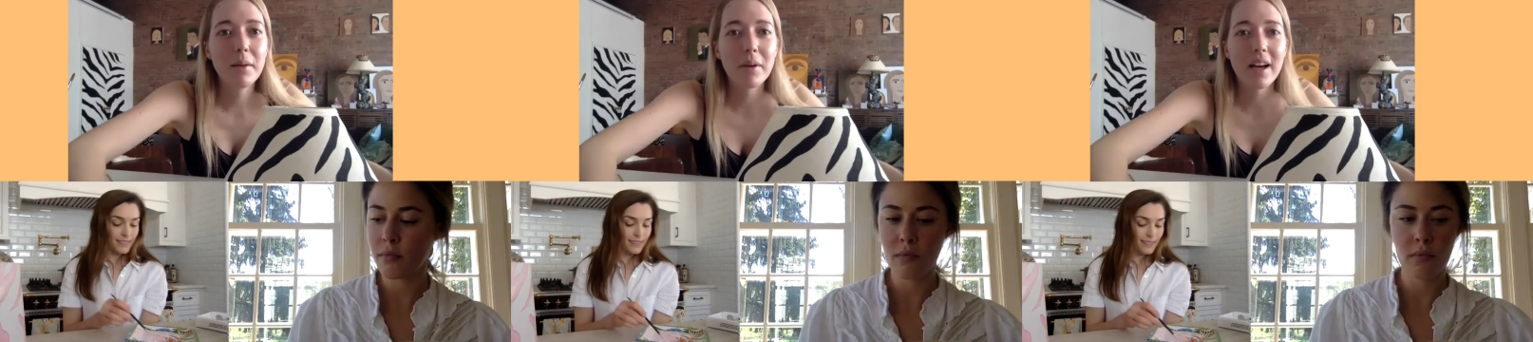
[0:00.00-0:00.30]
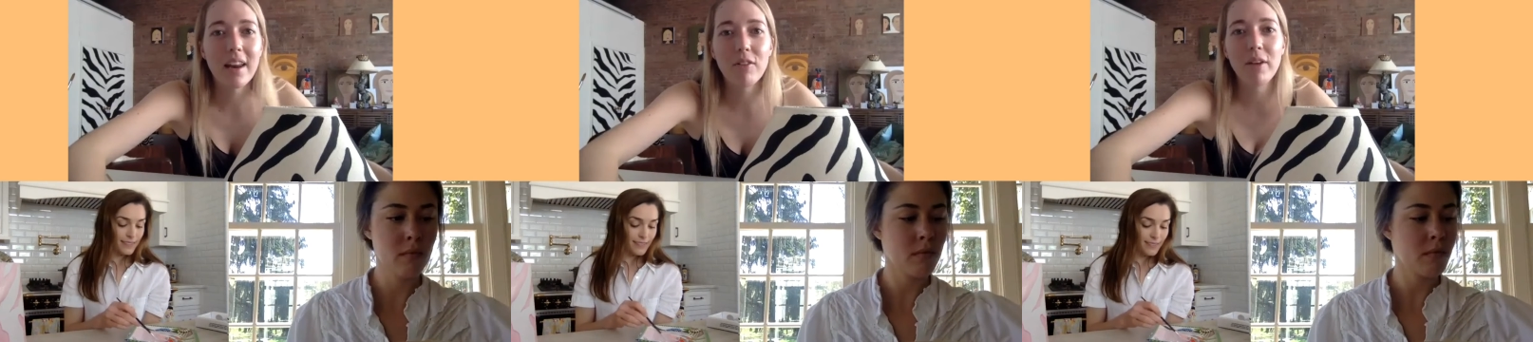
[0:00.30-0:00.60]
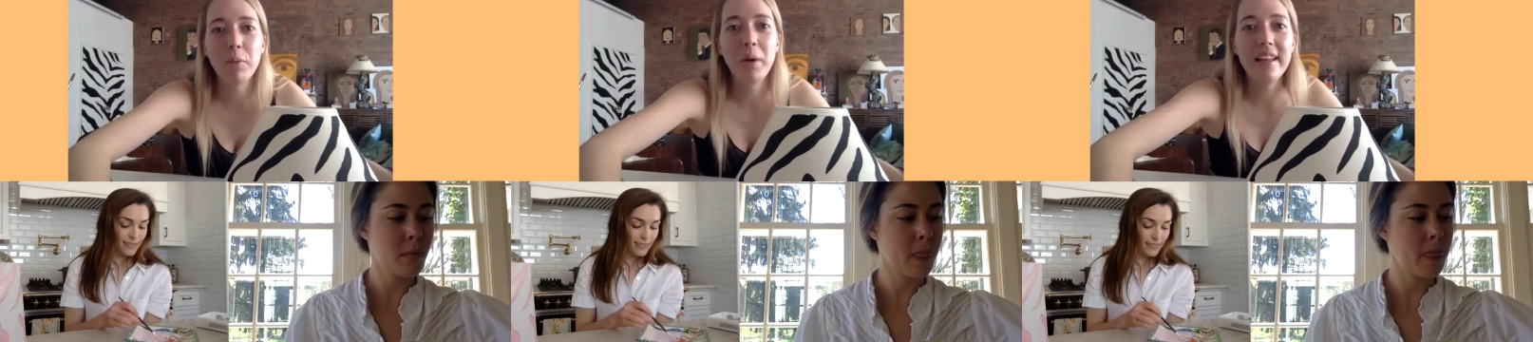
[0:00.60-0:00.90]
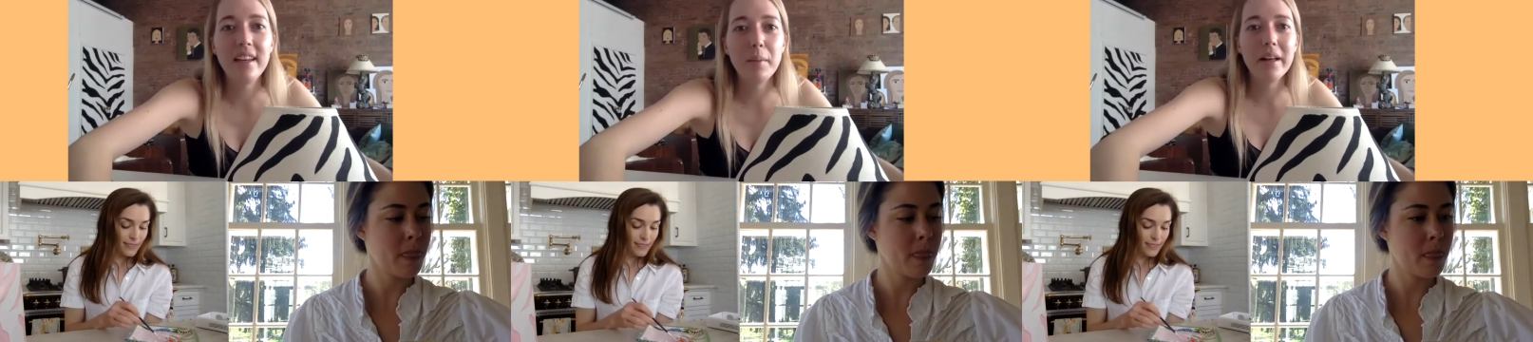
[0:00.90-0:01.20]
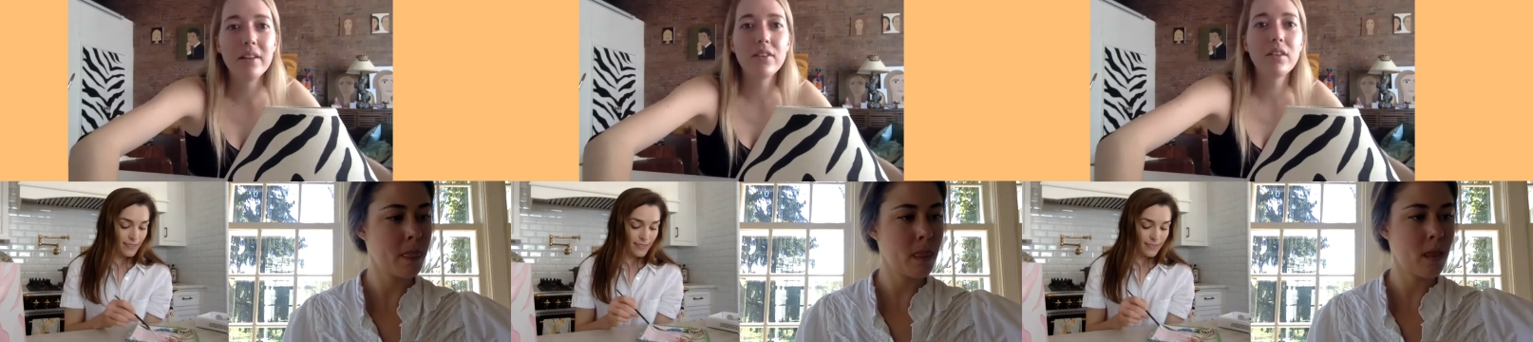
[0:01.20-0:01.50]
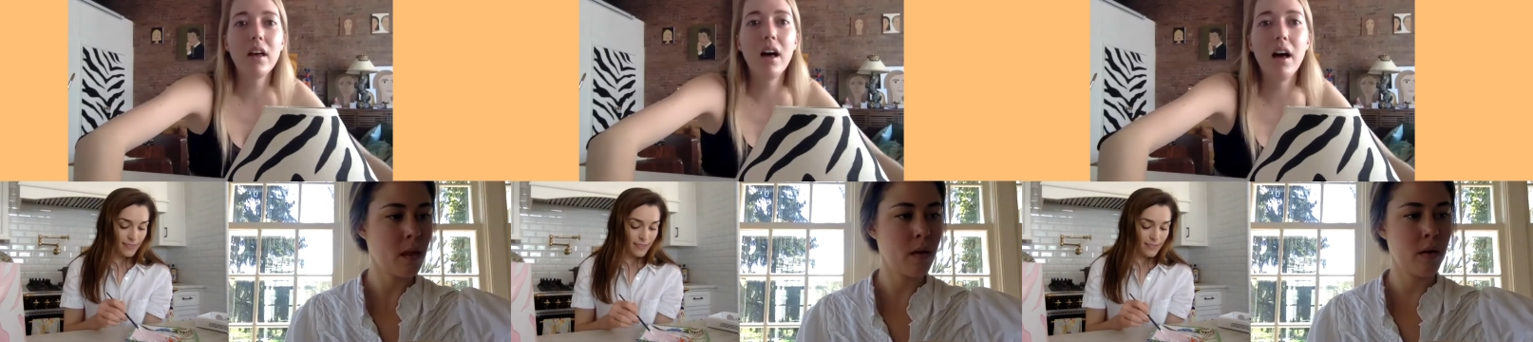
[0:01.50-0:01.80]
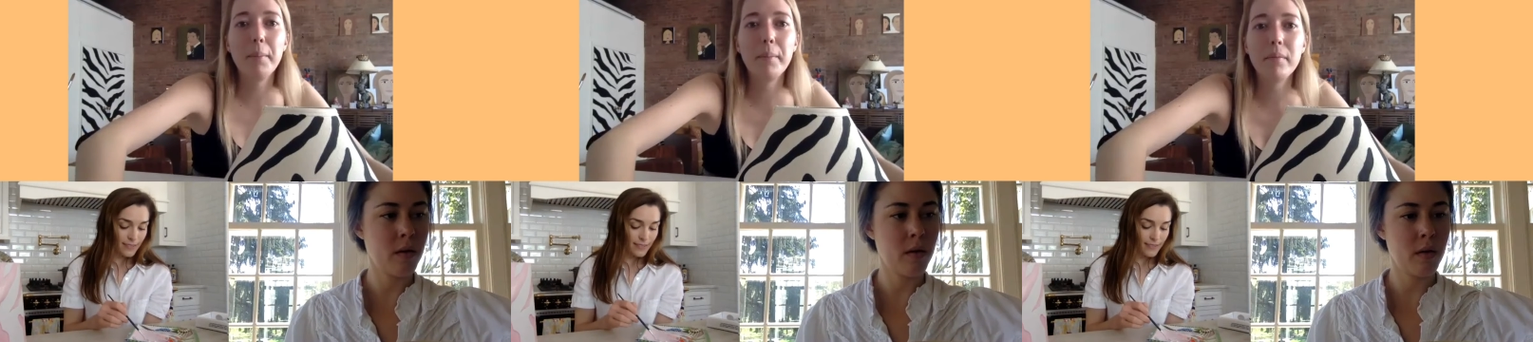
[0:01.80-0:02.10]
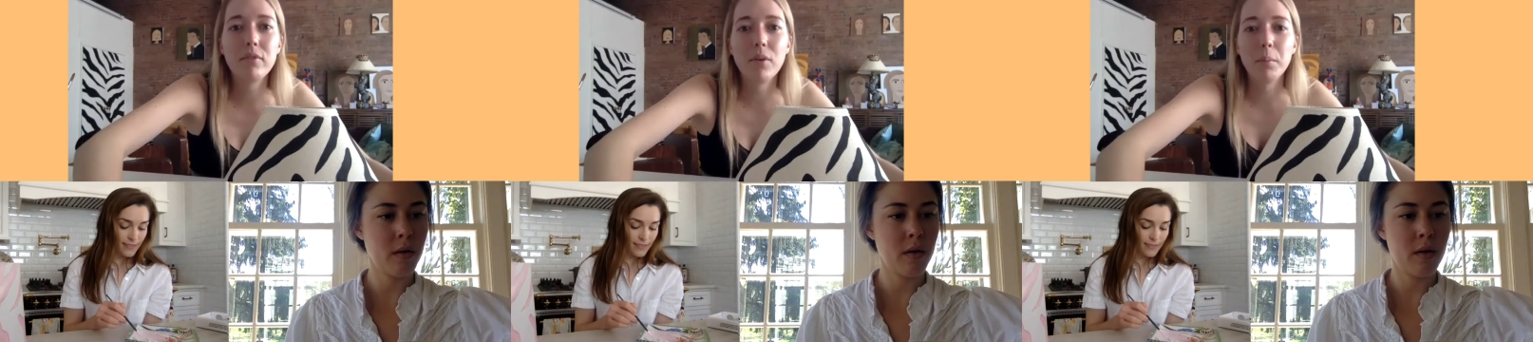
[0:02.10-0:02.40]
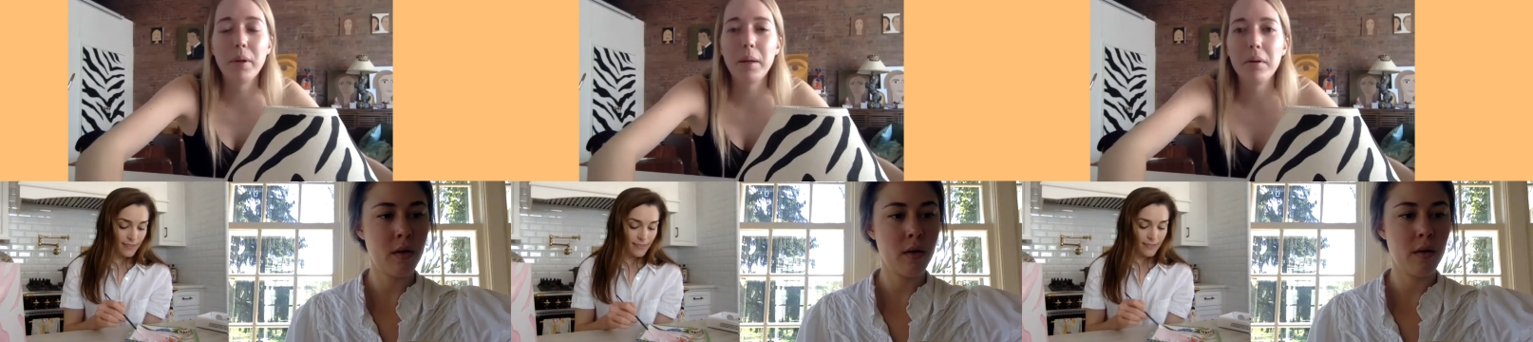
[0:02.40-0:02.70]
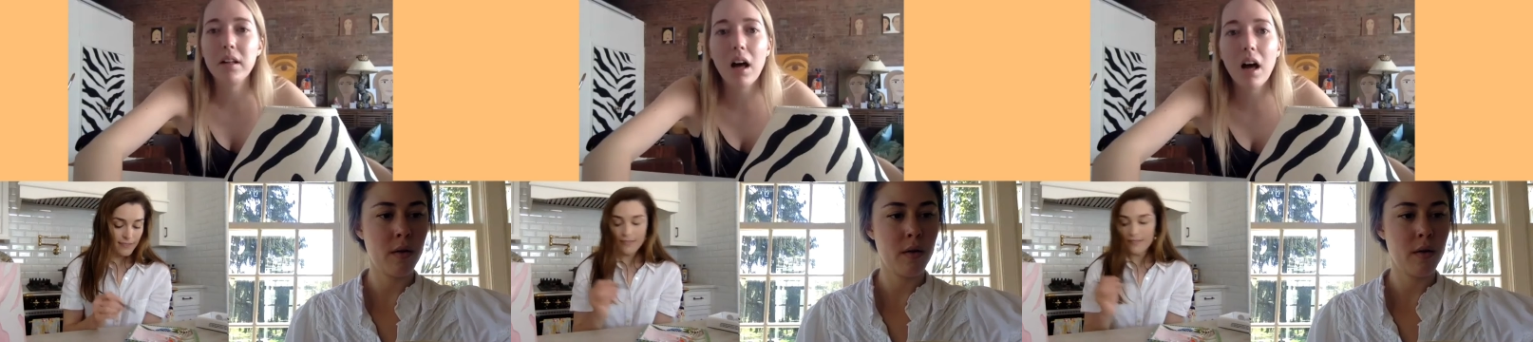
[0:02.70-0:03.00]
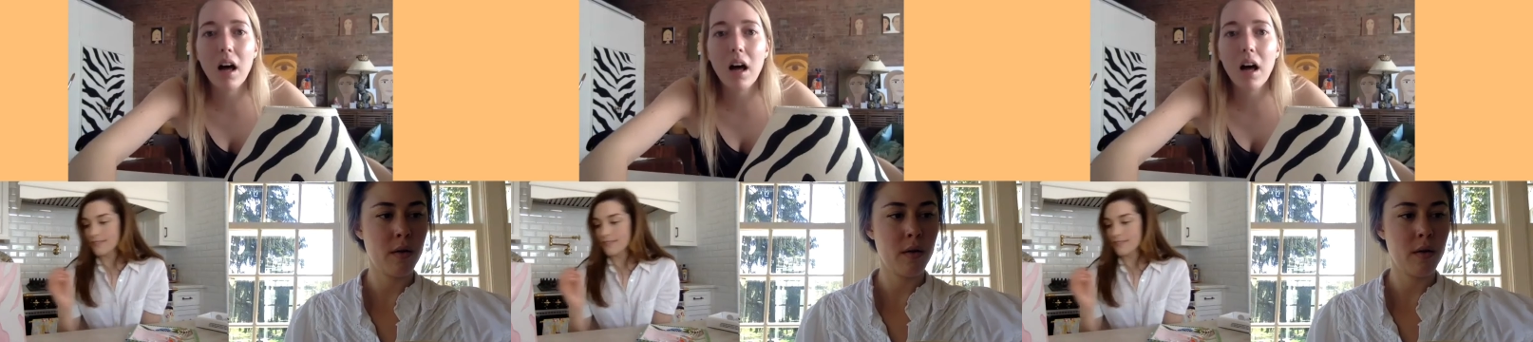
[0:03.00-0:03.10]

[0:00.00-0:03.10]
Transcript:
Speaker 1: We're getting really weird emails um, from people.